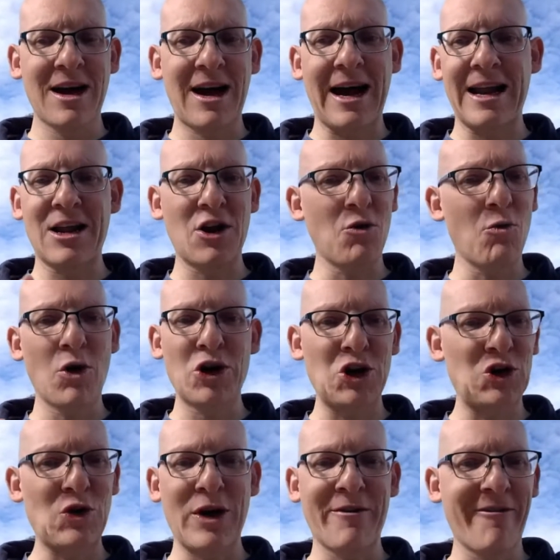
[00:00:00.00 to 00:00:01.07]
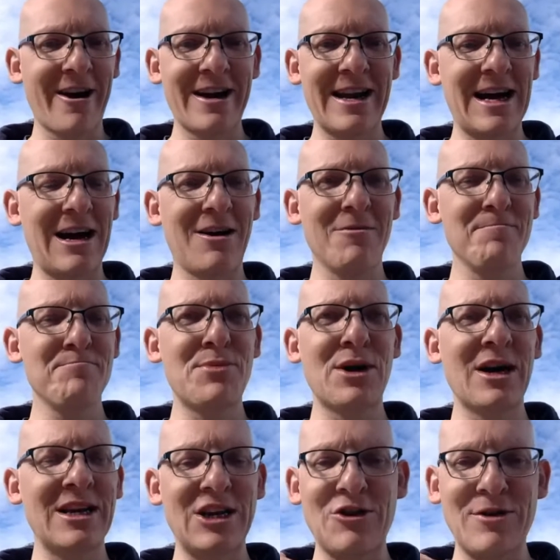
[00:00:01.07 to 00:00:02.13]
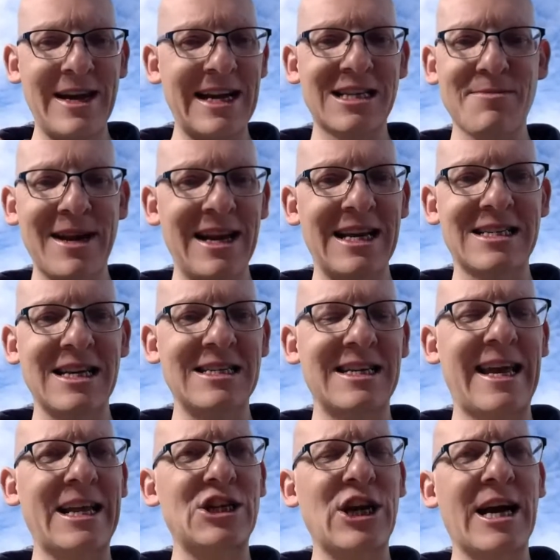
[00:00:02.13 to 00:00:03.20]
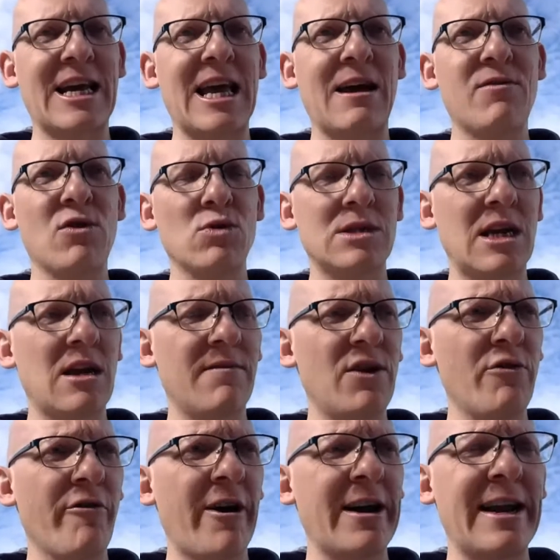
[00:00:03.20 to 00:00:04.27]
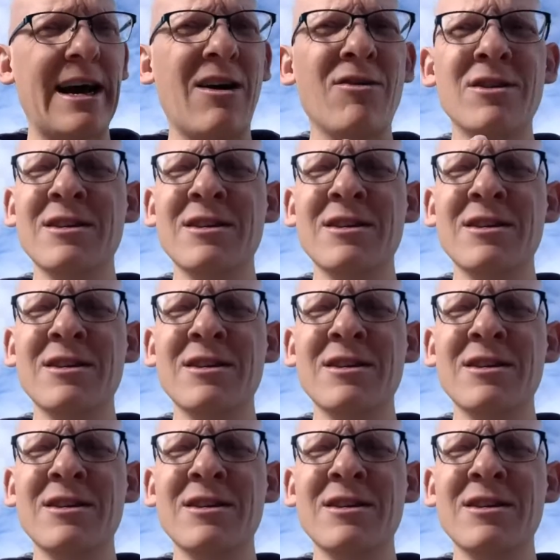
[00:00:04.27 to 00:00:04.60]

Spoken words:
I don't know what you're doing right now, but you need to be listening to Jack Canfield's interview right now.